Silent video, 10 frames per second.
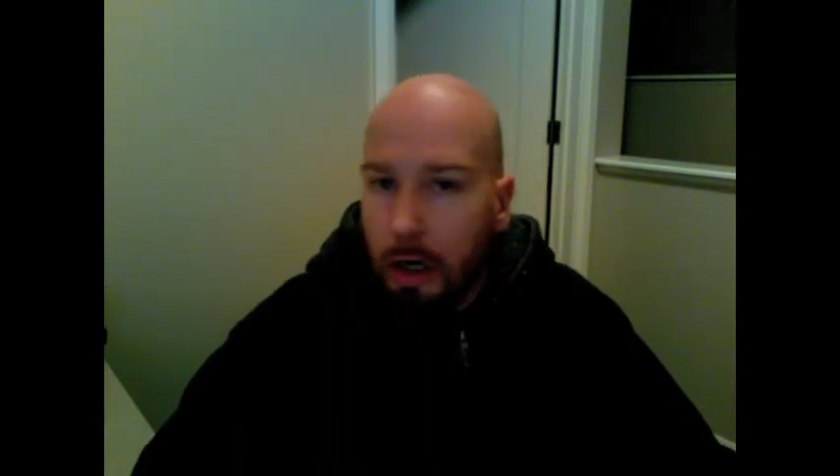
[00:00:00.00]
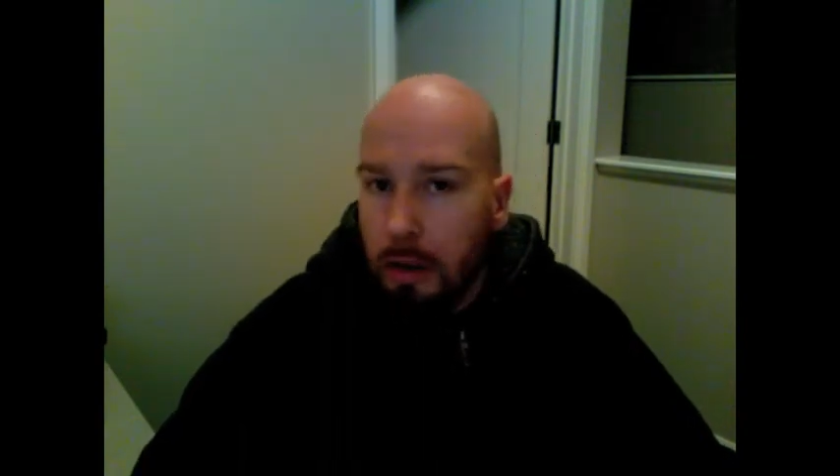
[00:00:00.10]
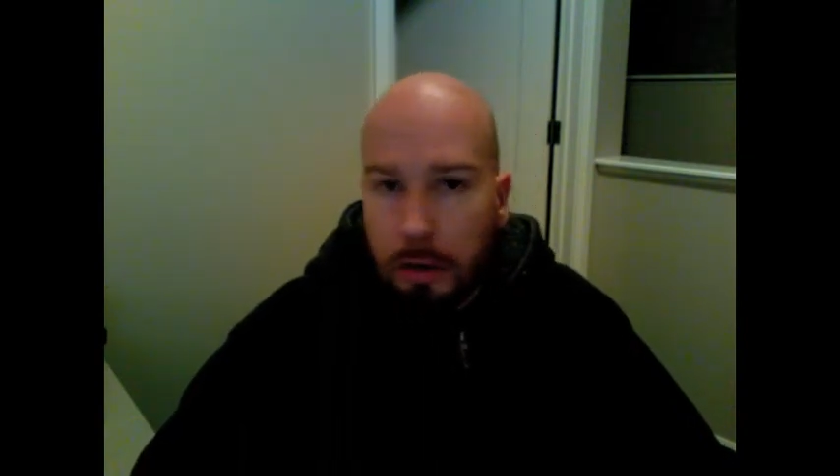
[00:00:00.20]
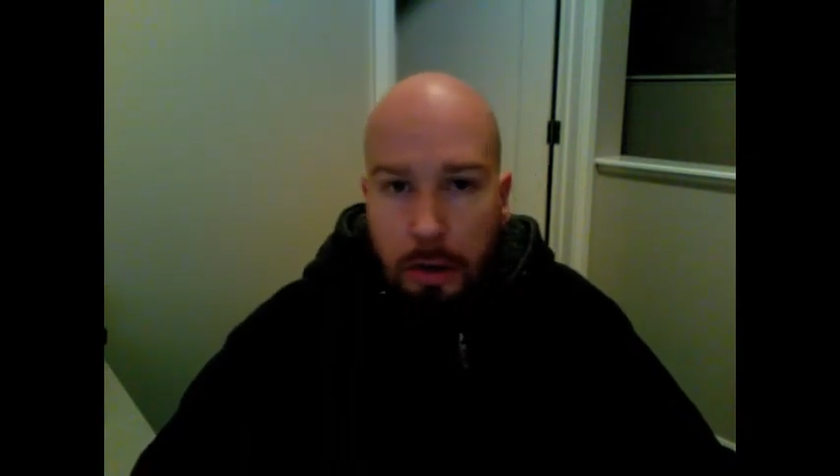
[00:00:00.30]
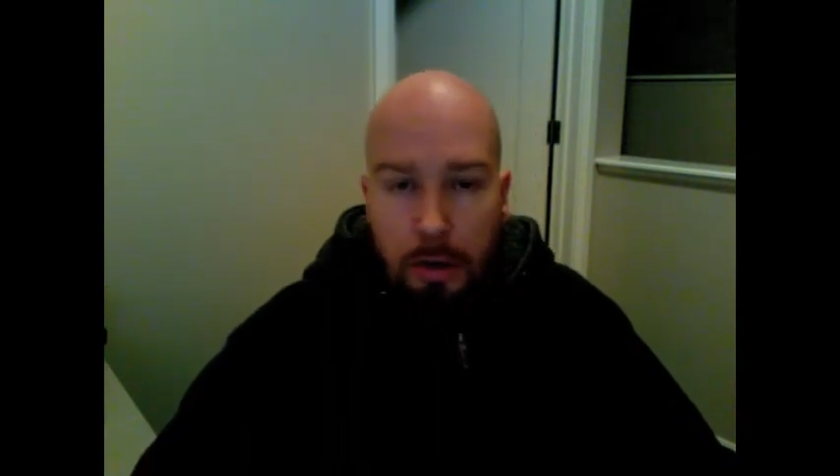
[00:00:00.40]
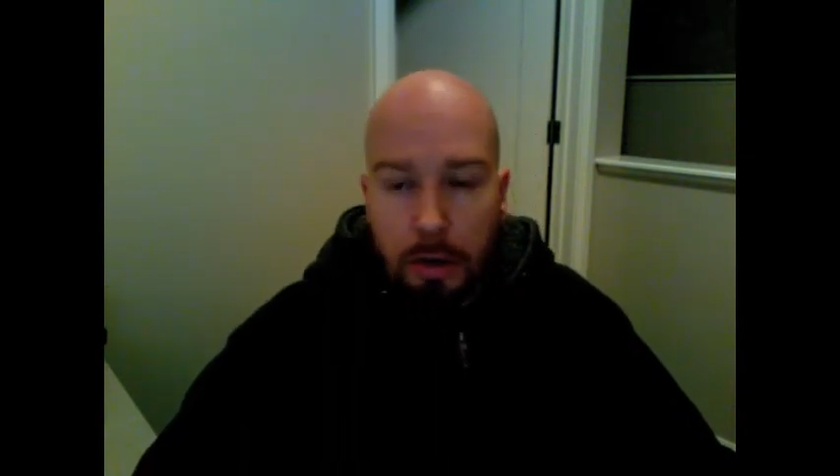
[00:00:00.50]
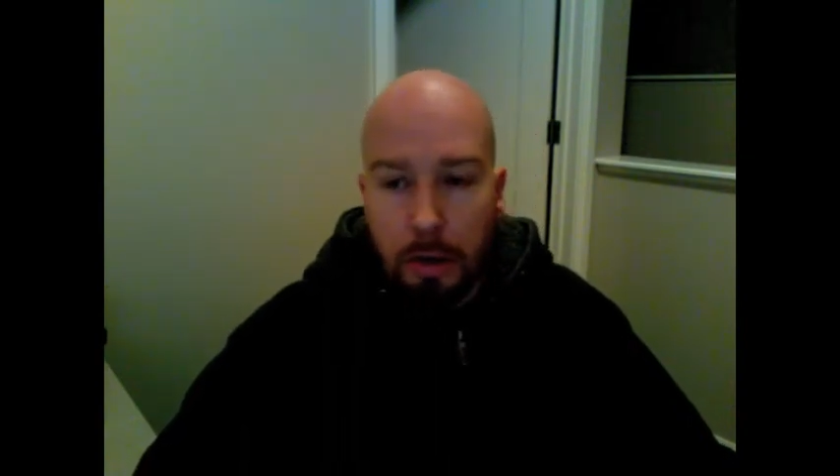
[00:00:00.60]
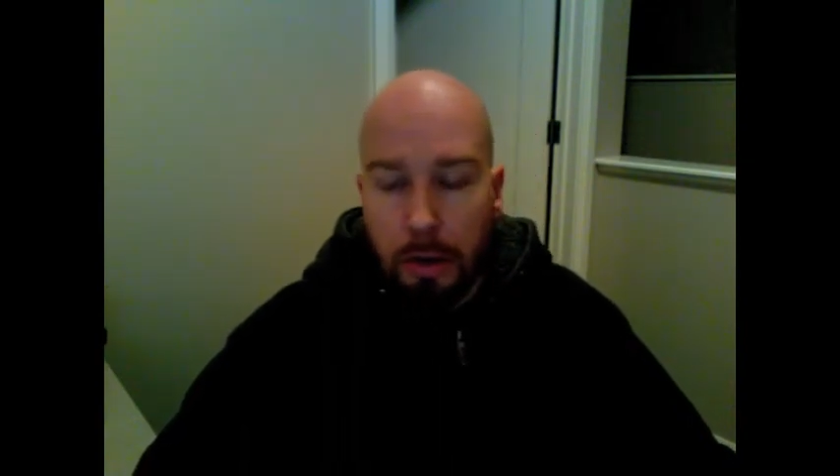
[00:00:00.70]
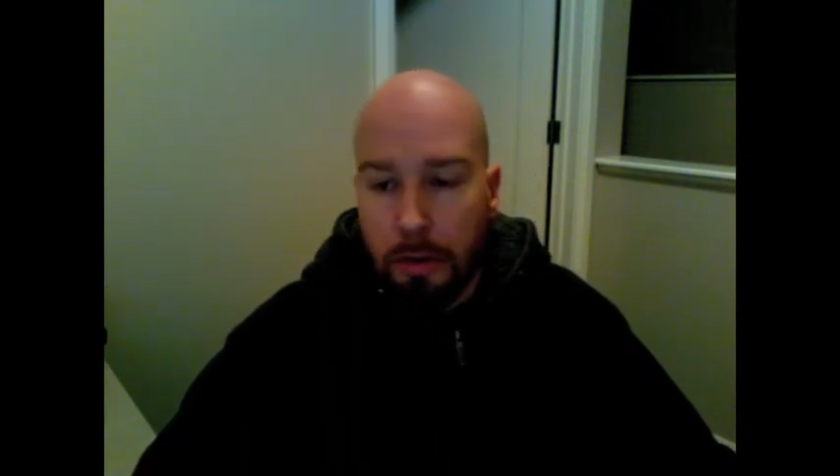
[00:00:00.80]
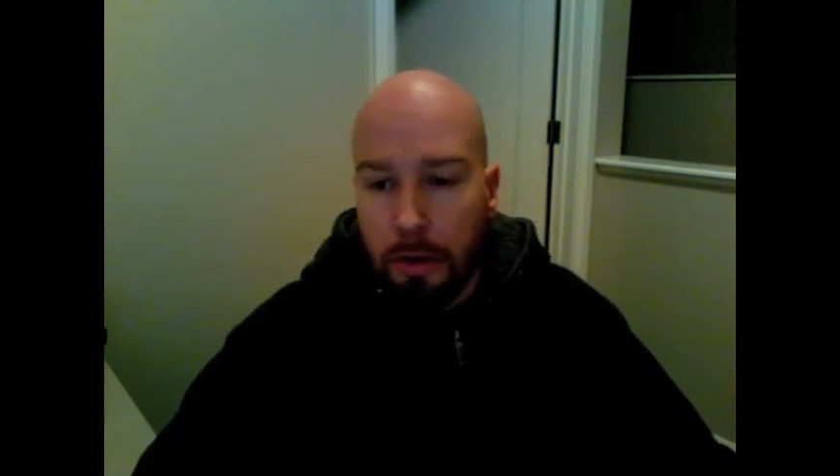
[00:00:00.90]
or
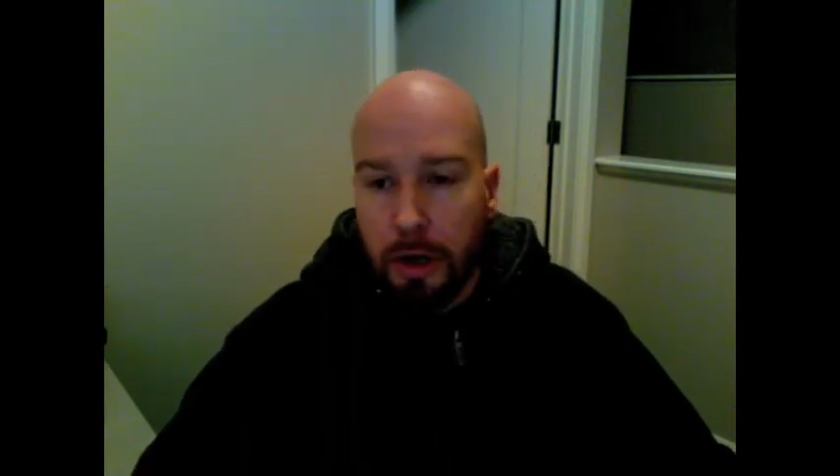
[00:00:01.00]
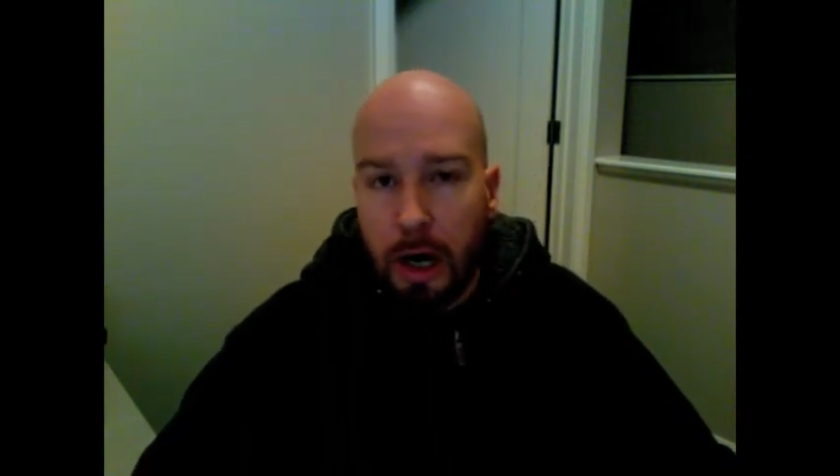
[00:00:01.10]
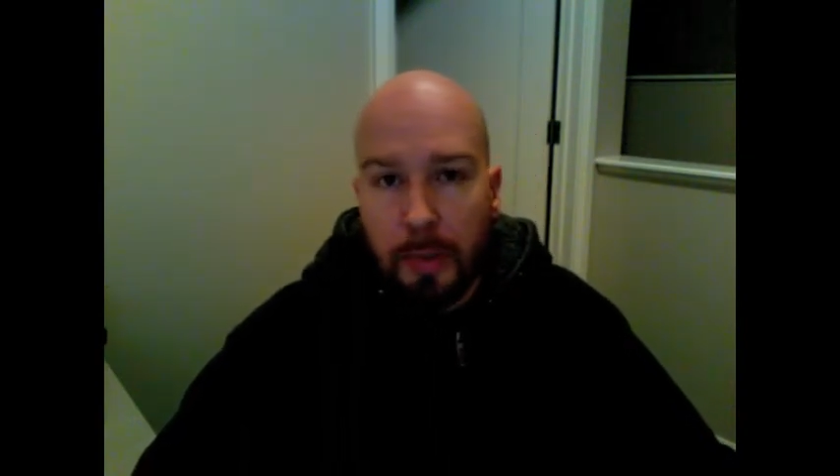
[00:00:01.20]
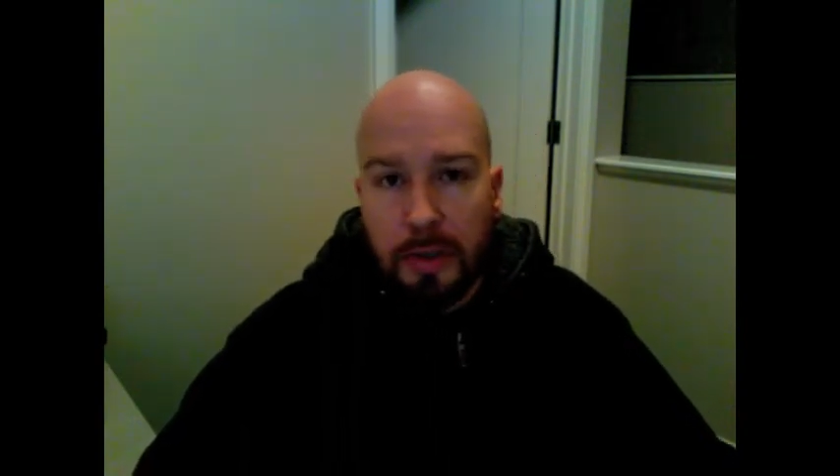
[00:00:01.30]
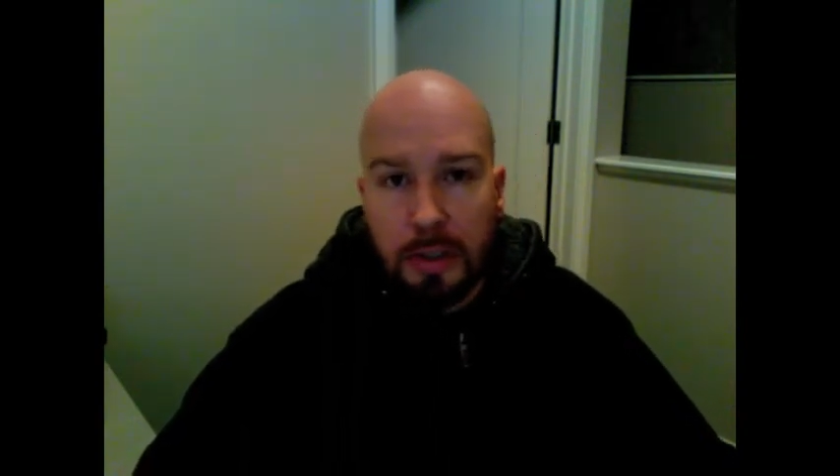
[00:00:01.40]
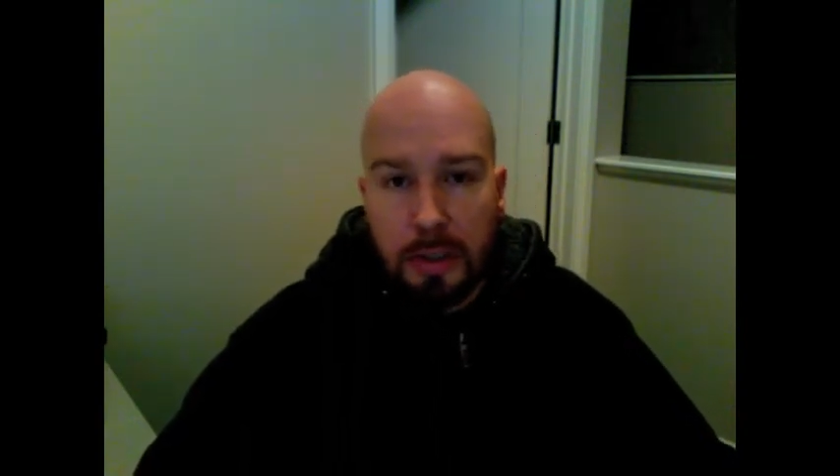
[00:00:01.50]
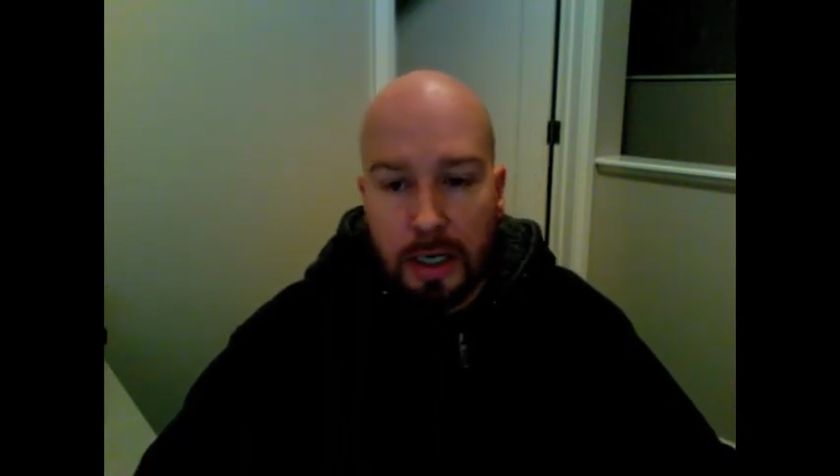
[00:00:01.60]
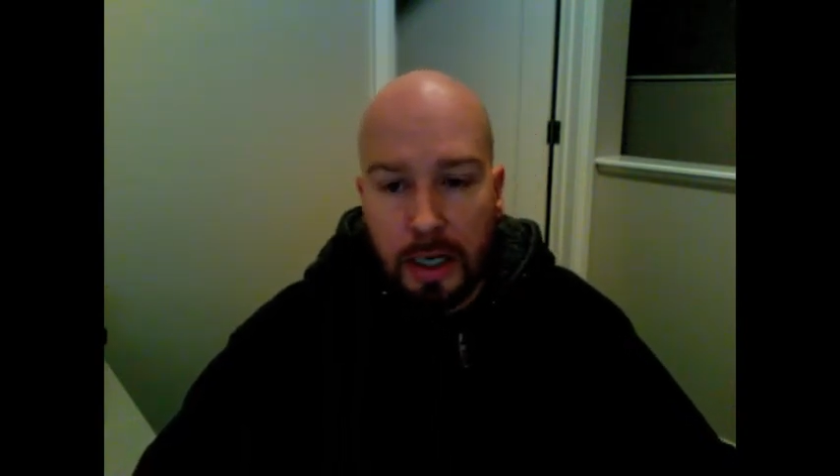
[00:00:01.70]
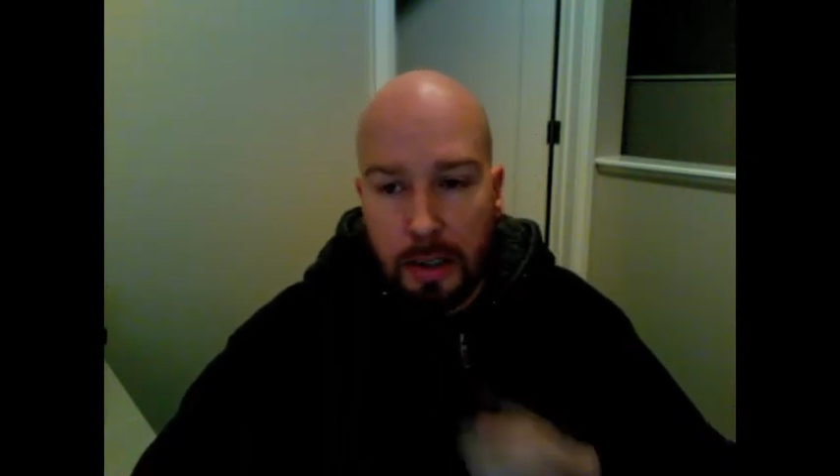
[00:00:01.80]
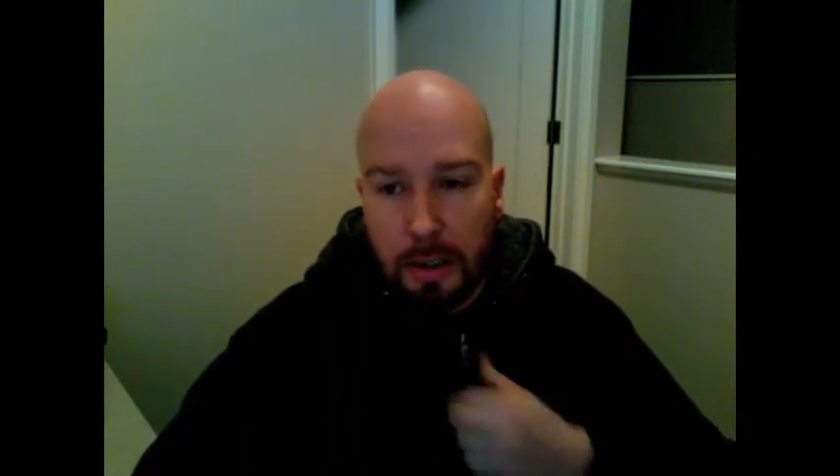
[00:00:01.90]
your comments on
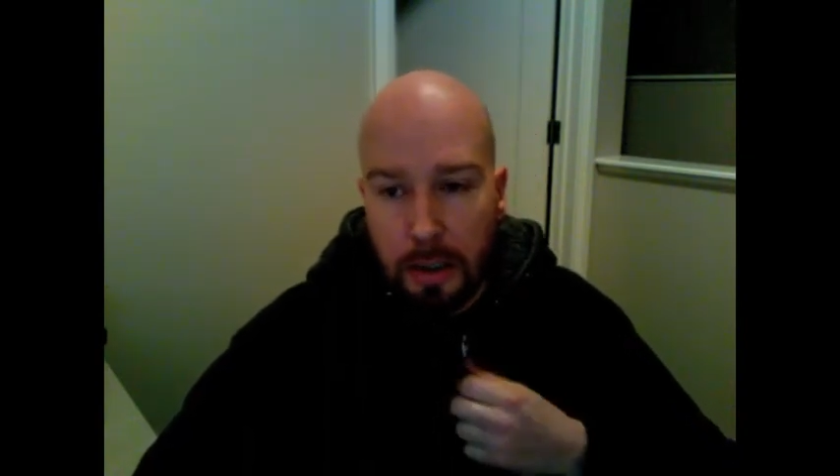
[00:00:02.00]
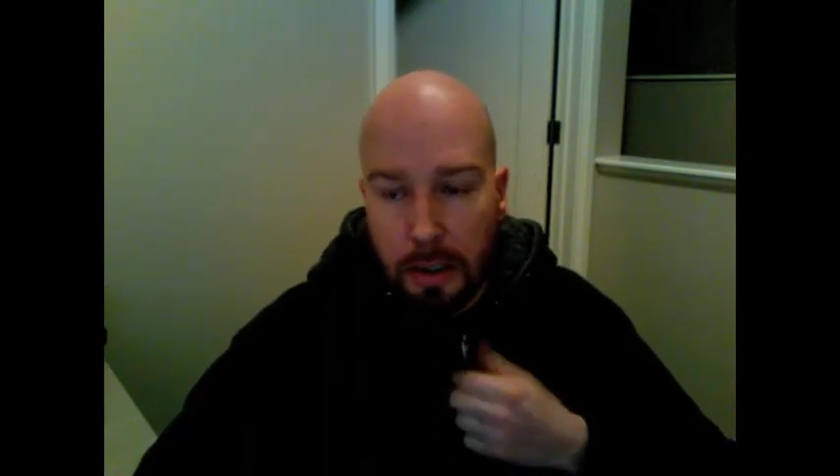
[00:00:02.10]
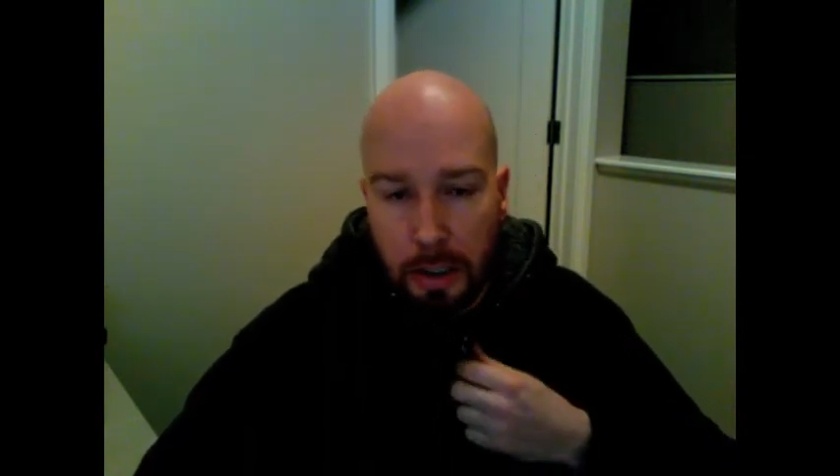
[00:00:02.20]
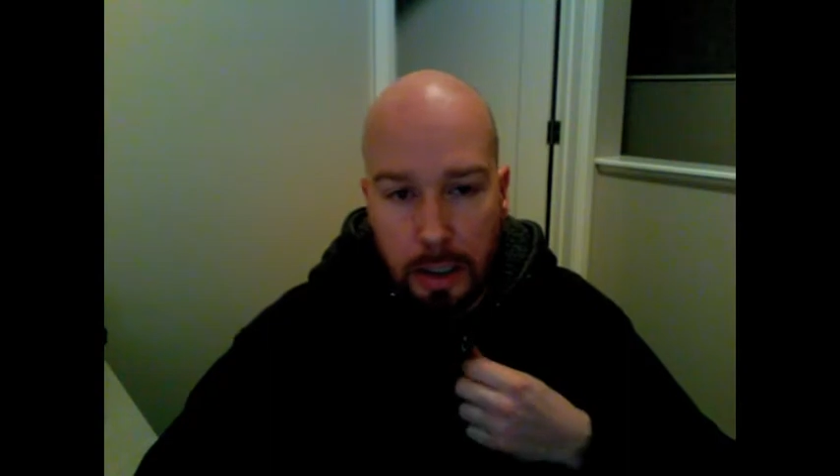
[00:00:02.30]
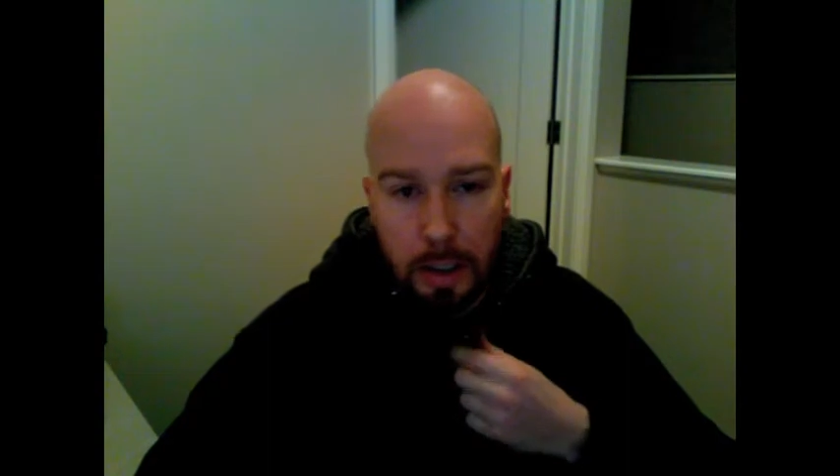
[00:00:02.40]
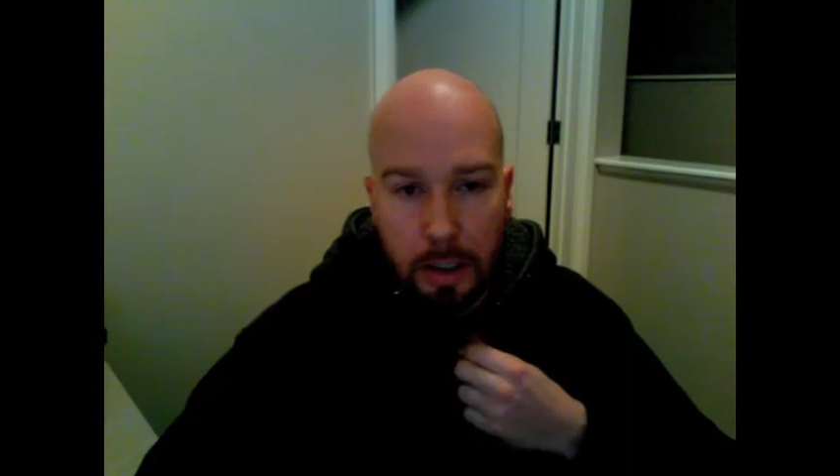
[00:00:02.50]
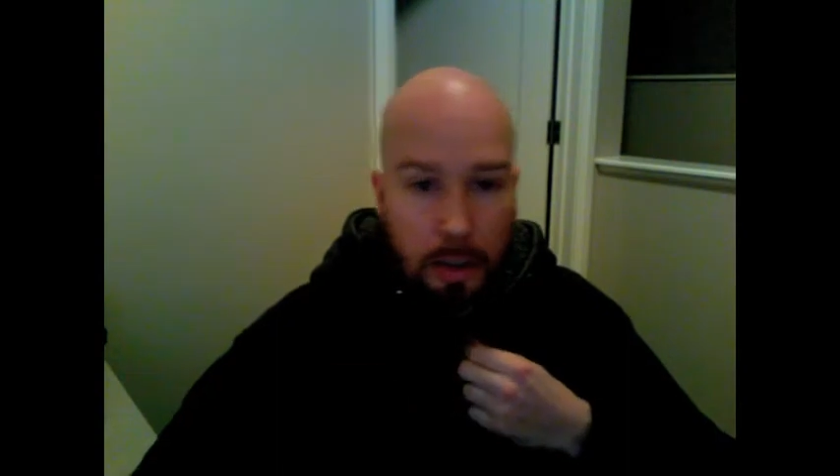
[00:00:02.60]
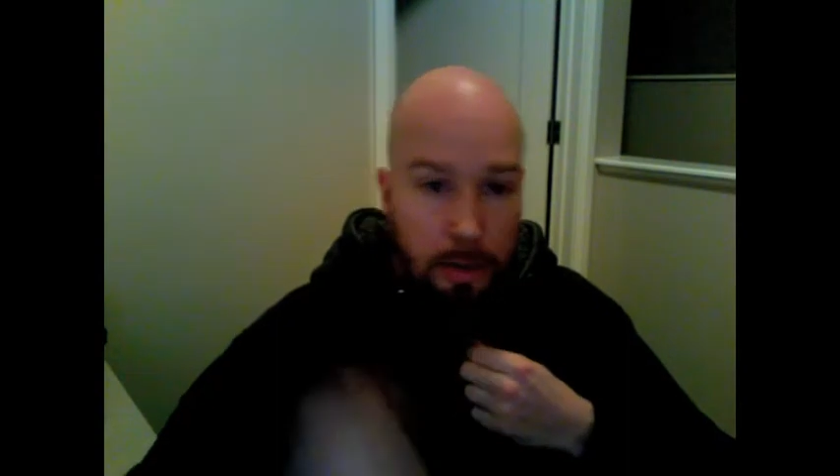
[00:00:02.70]
that in